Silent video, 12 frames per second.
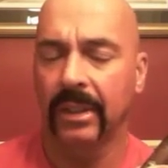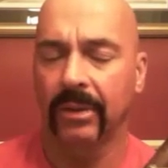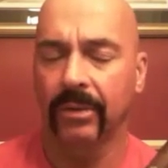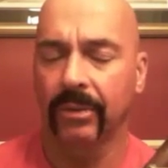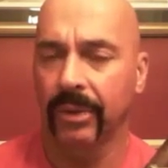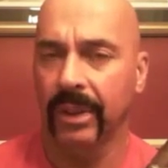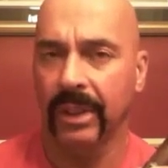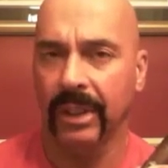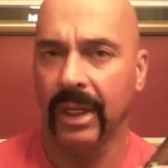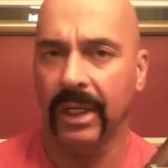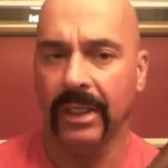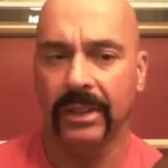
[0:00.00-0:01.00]
Really
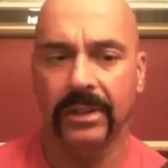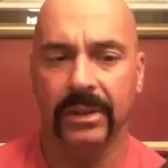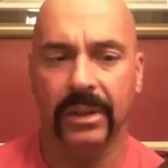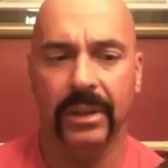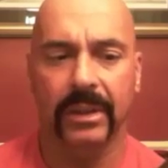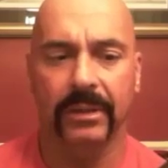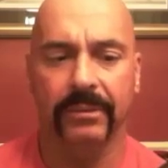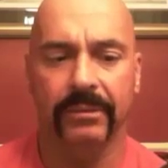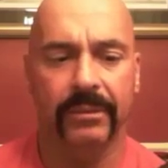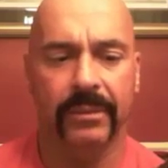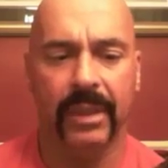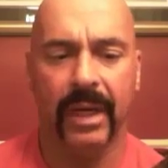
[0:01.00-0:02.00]
nice.
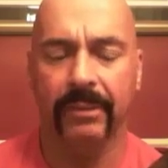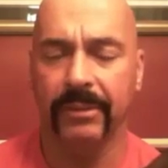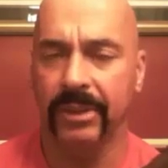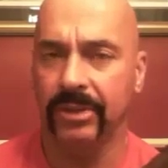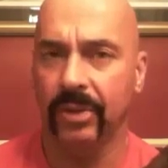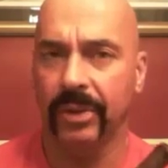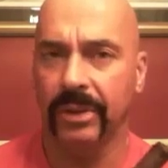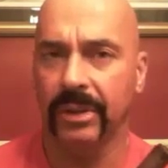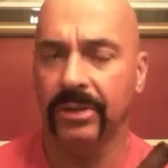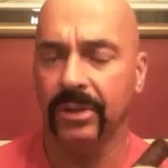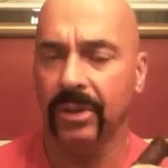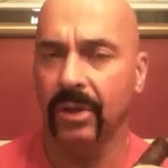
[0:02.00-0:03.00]
I'm enjoying
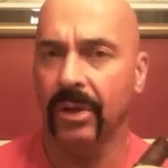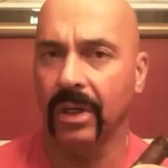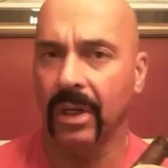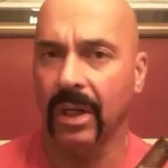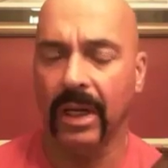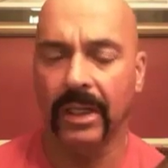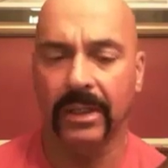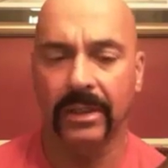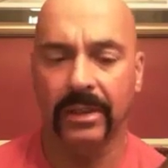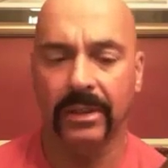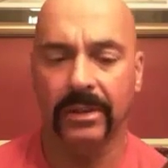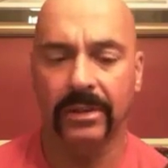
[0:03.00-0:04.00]
this cigar a lot.
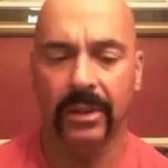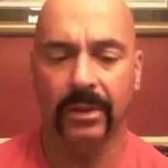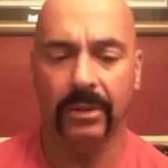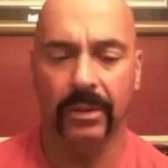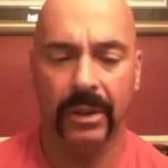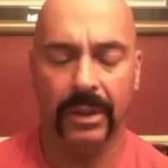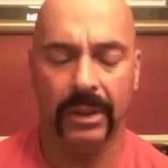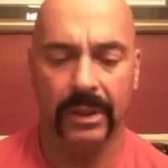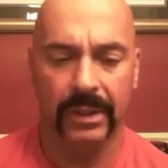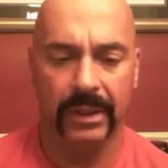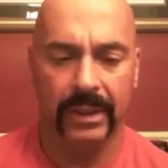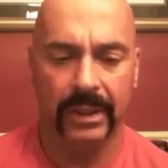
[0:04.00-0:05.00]
So
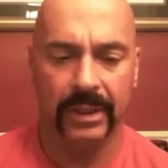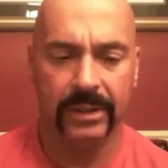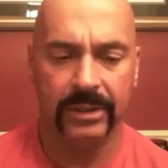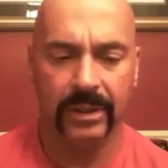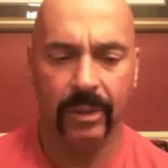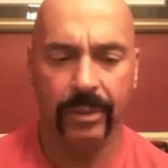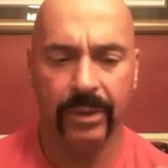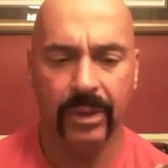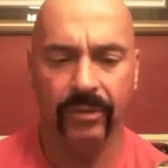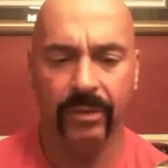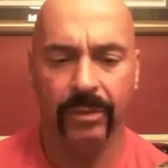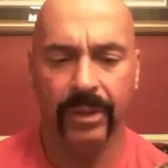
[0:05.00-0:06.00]
let's see where we
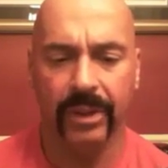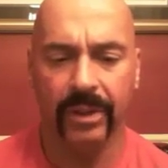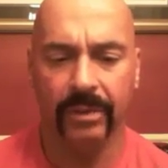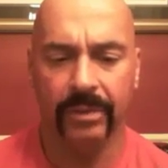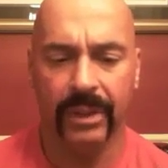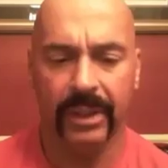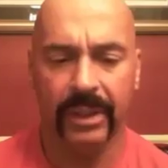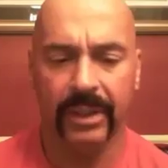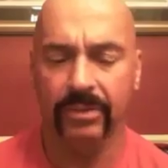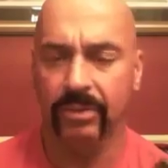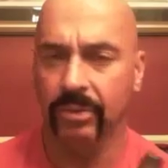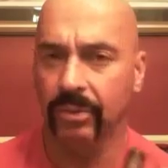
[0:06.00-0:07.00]
go from here, but it
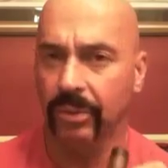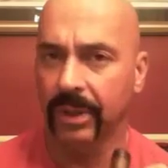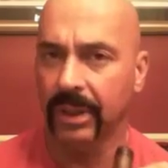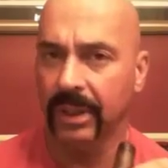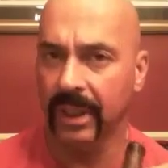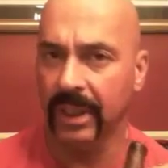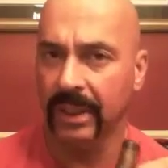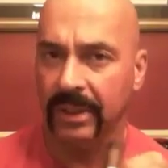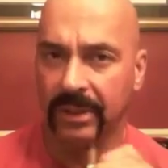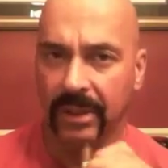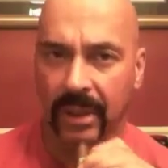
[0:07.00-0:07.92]
is really nice.